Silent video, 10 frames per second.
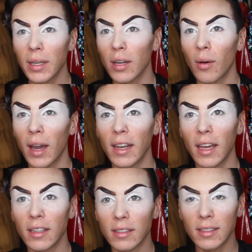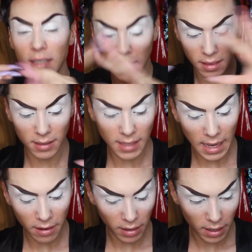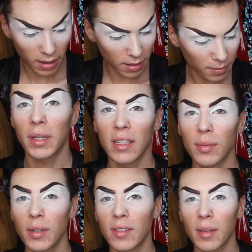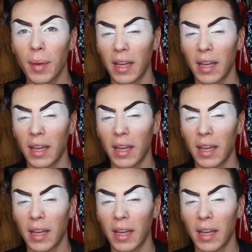we can go ahead and set this area. Because we're using